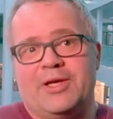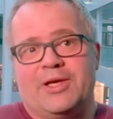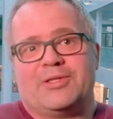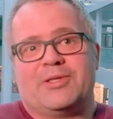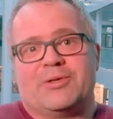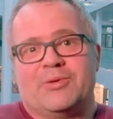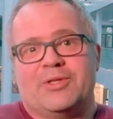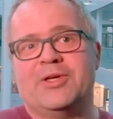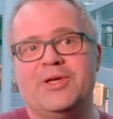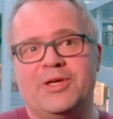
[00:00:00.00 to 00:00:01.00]
it's a
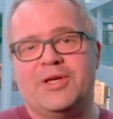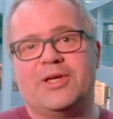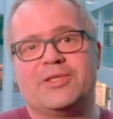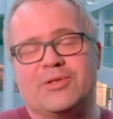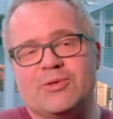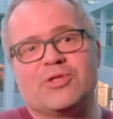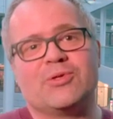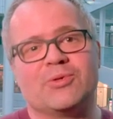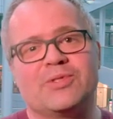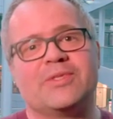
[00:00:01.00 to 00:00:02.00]
good, it's a good
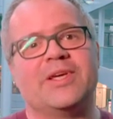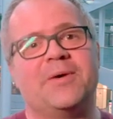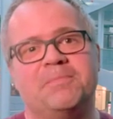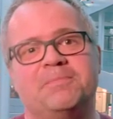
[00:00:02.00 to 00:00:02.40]
choice. Yeah.